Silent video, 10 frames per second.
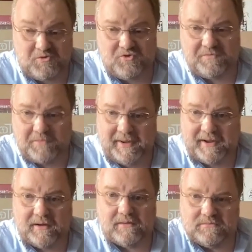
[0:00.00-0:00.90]
Kuzma
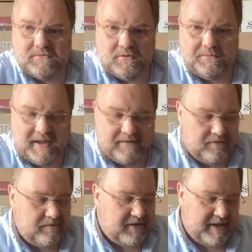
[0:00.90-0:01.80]
make a good
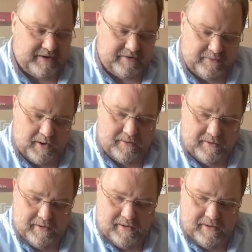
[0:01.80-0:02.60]
platform for that as well.